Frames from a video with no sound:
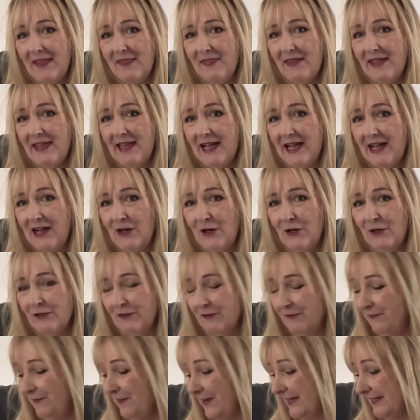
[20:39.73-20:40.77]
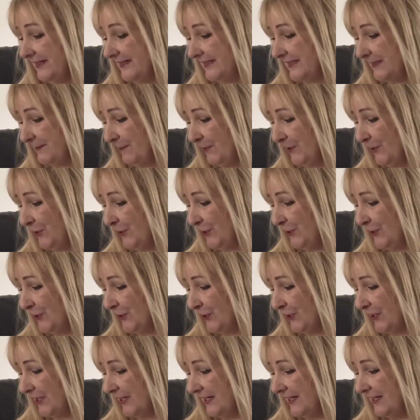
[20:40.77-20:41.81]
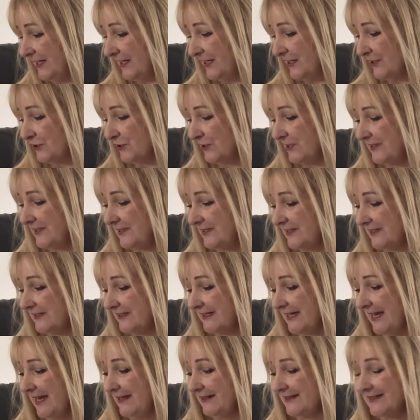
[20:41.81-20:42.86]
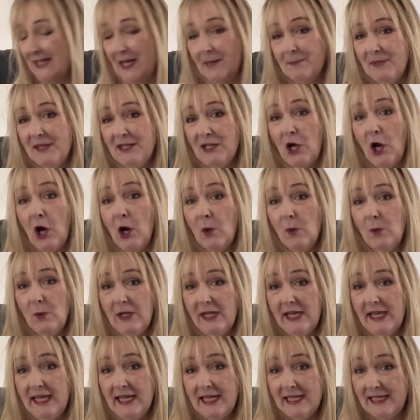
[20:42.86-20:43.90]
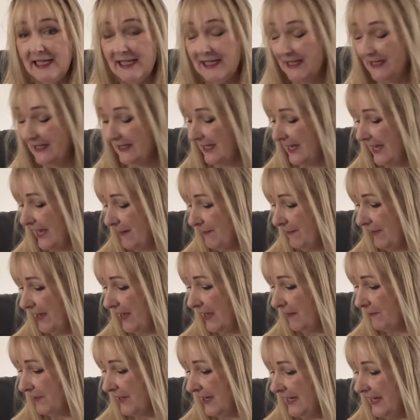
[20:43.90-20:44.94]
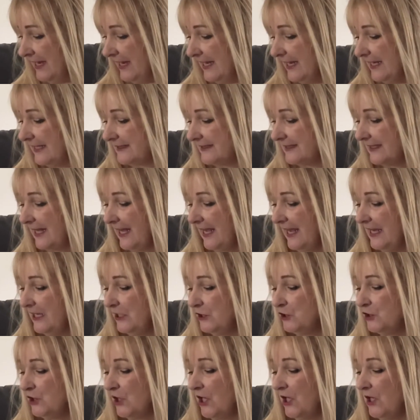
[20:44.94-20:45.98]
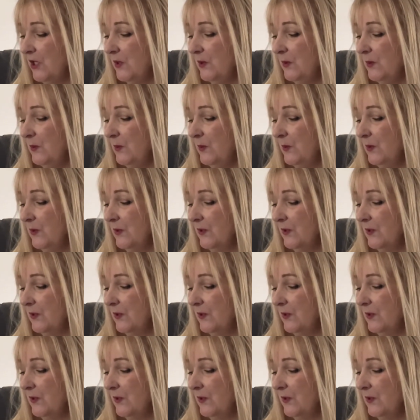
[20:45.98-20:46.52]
They are on Facebook. Just type in Wholee and it'll come up. It's Wholee.